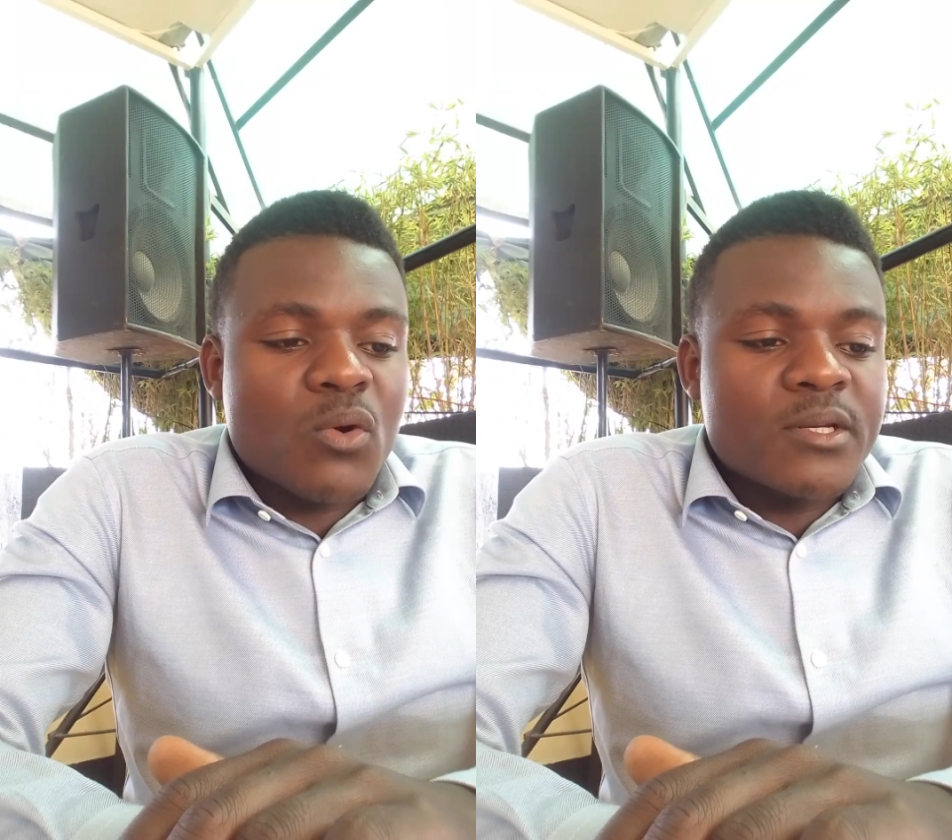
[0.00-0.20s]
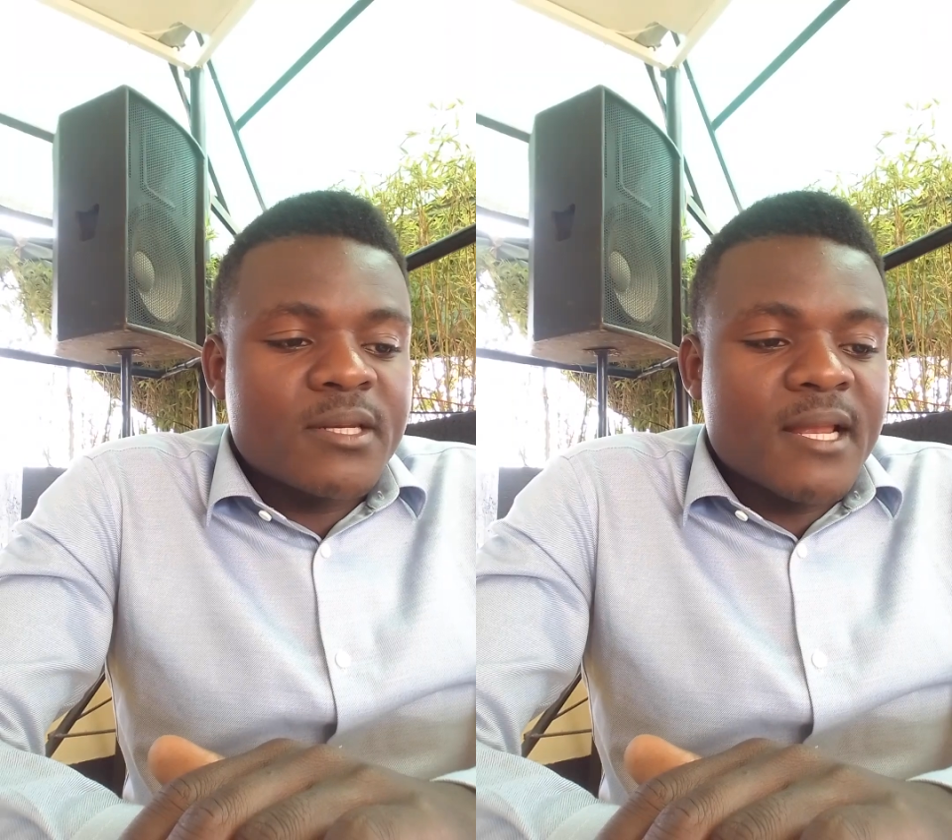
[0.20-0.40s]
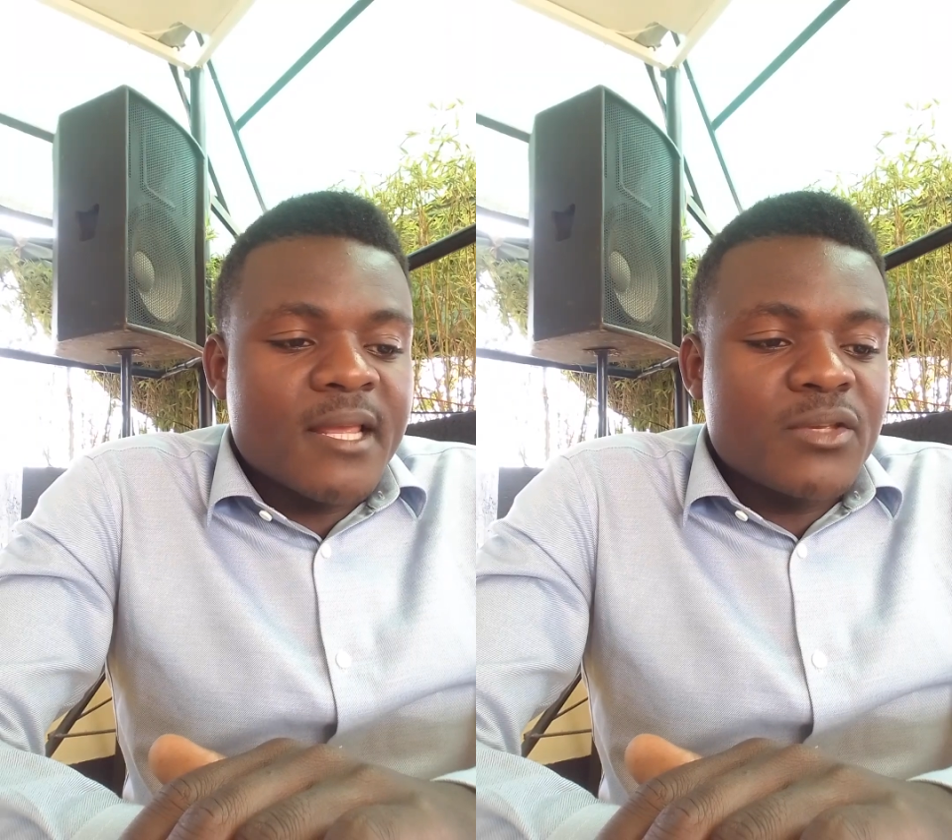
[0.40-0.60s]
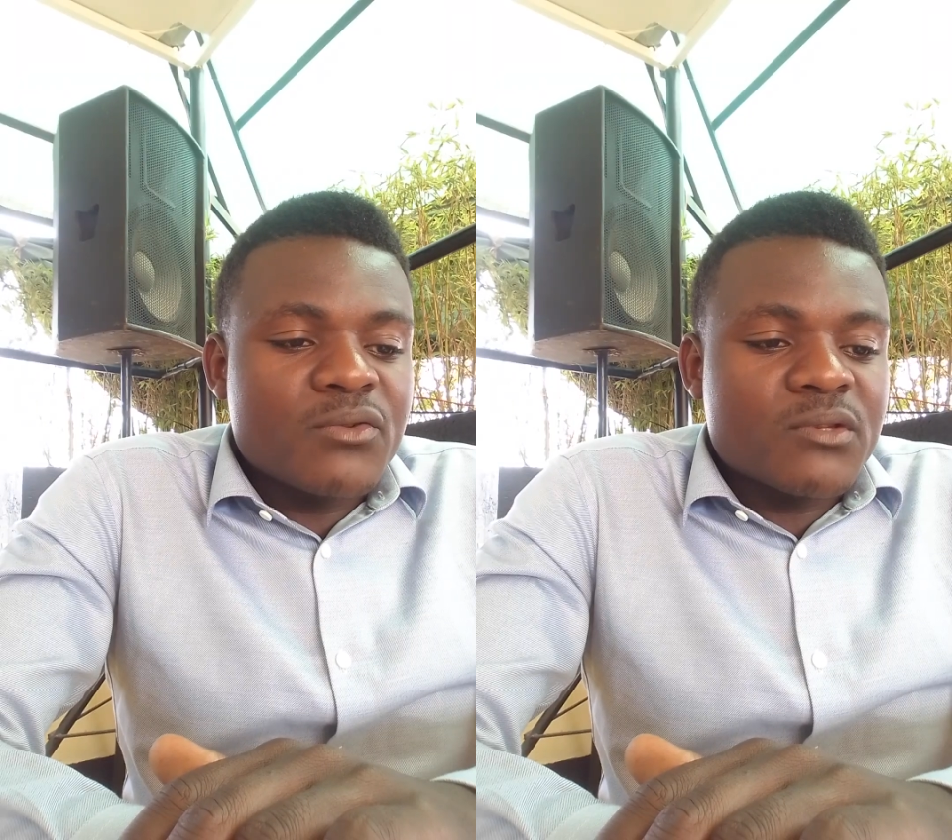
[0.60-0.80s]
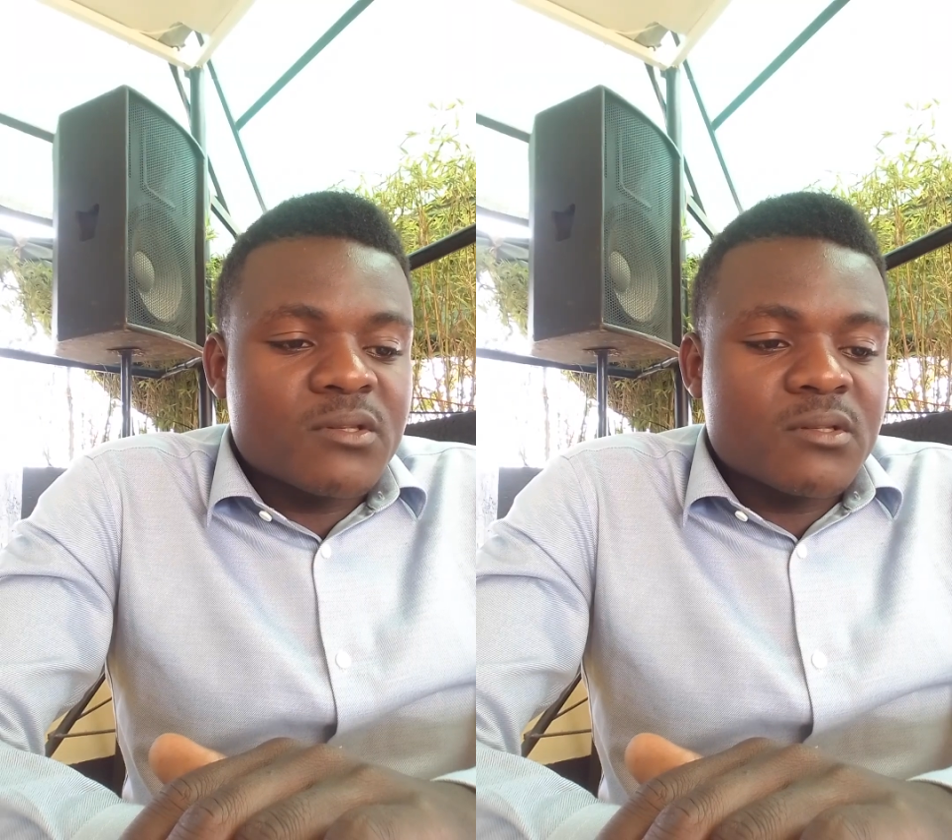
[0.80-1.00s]
ordinary
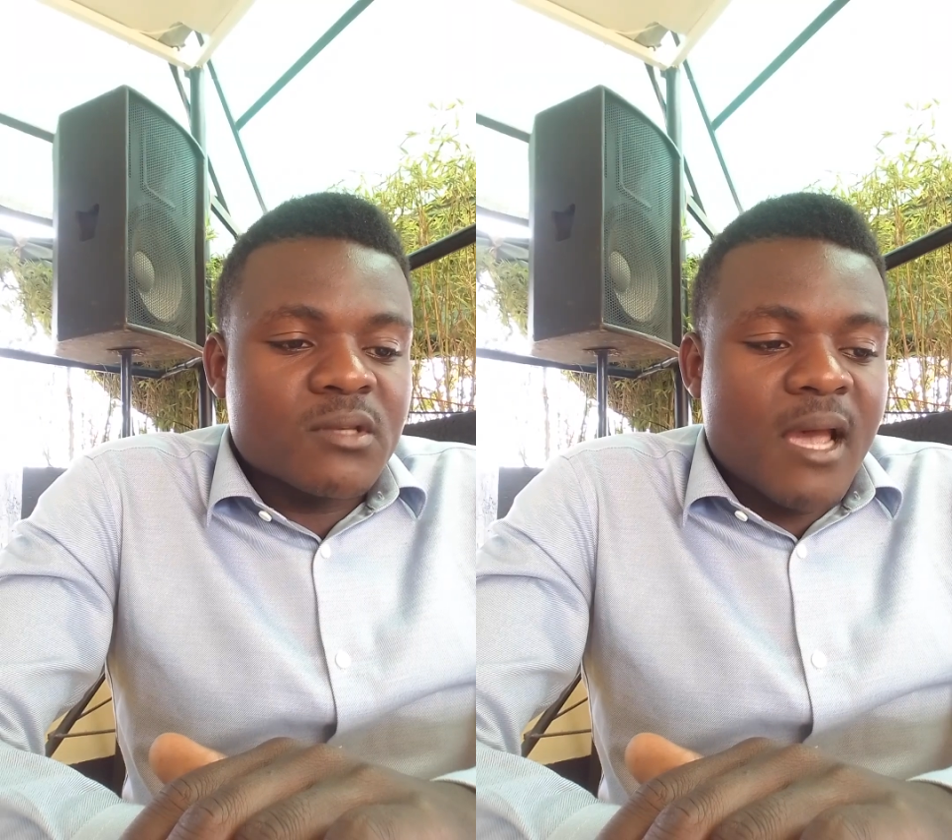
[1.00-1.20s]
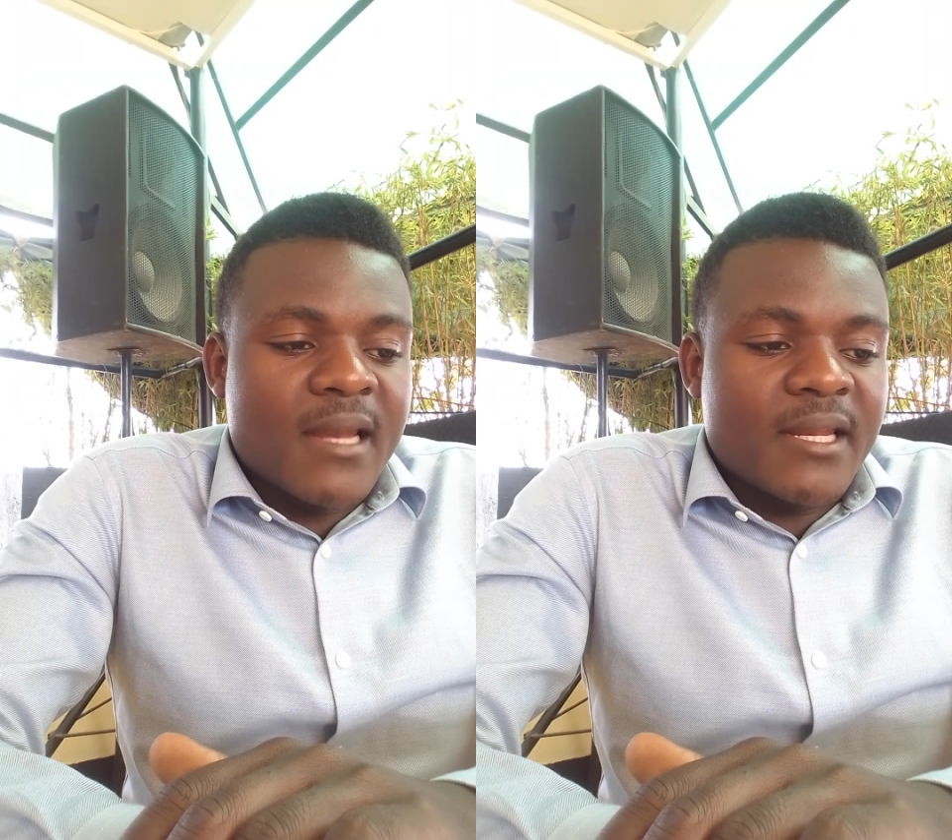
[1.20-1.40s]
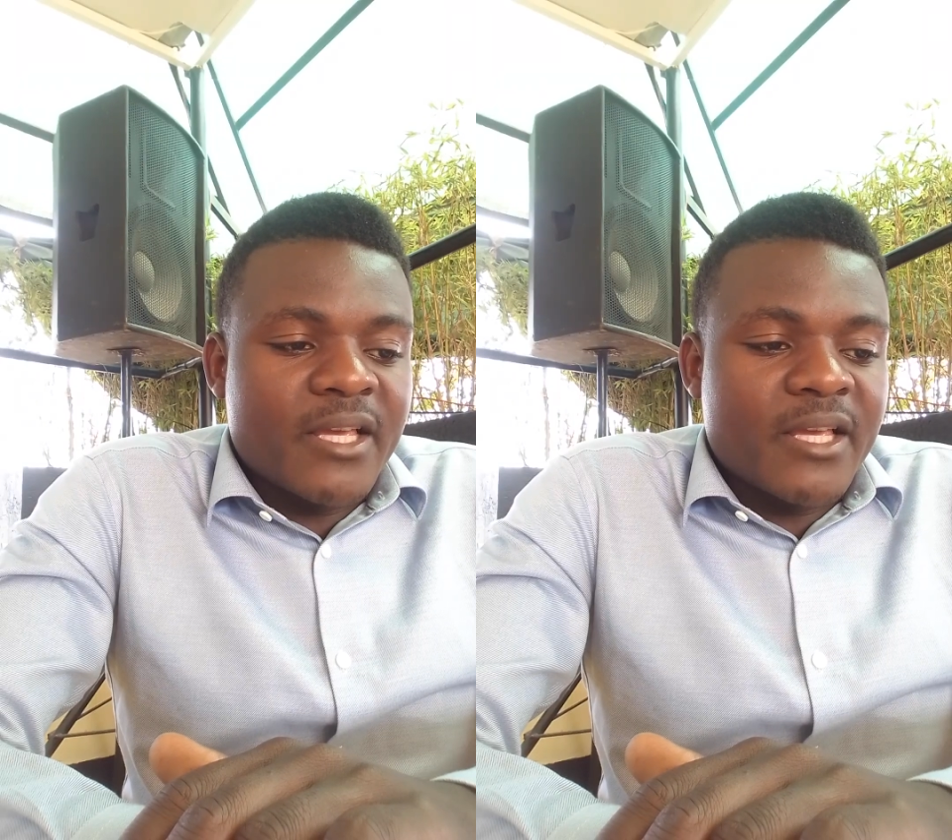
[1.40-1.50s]
use and